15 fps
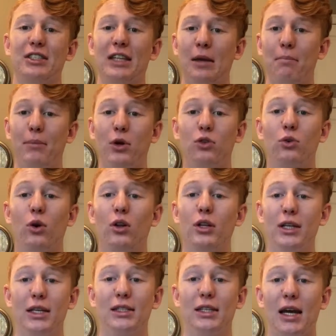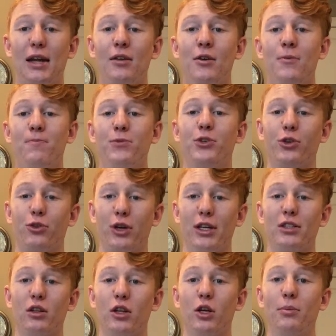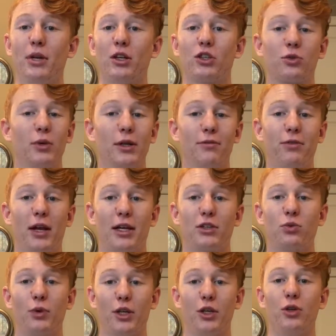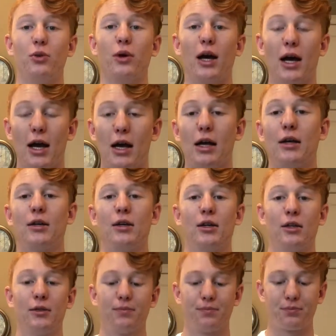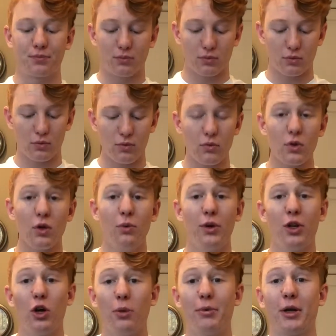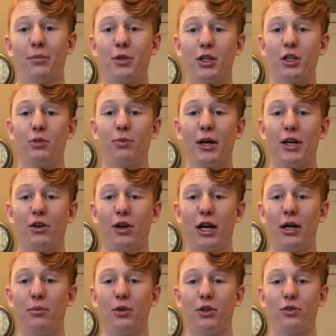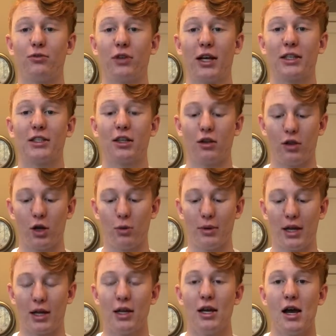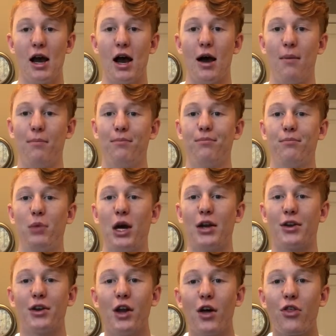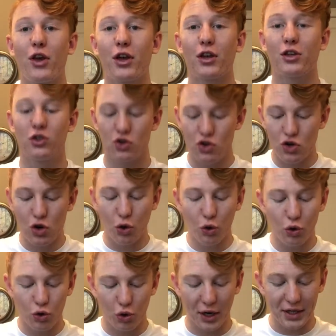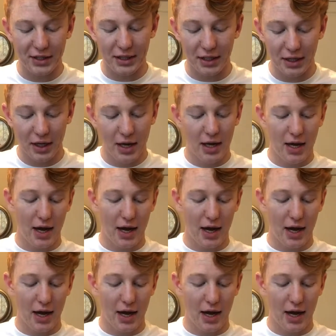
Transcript: the same build quality as that, so there is a little bit of screen flex when you open up the display. You're able to flex it a little bit, but nothing too crazy.